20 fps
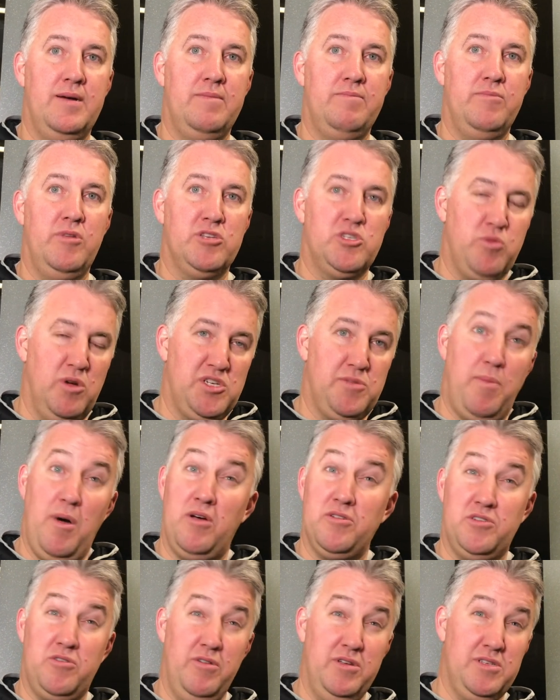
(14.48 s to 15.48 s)
They'll switch
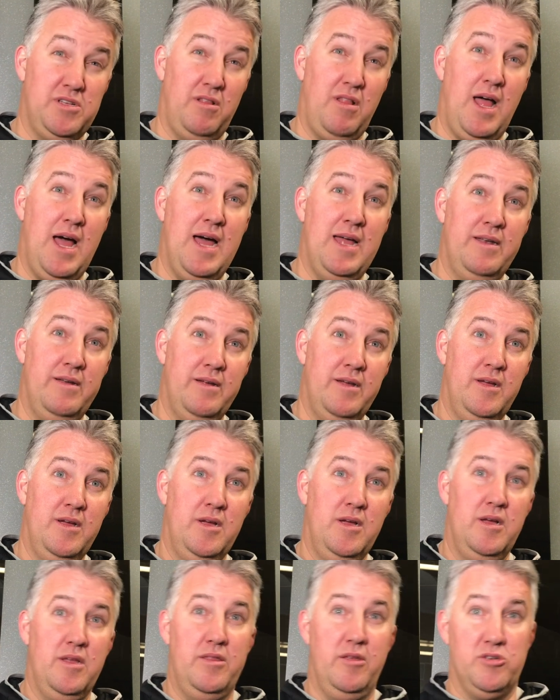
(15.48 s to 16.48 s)
ball screens a lot.
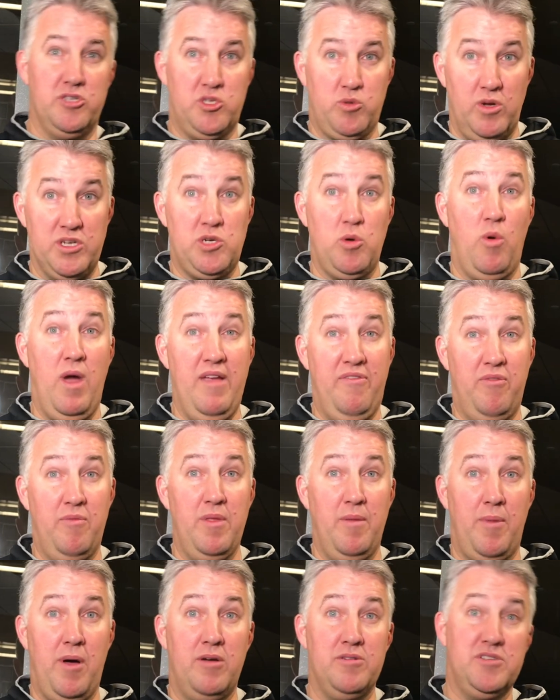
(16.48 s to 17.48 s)
They'll switch away from
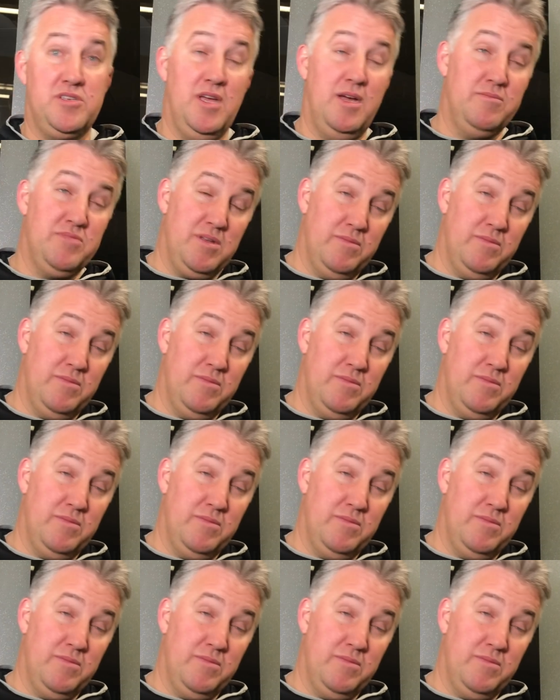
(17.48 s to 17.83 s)
the ball some.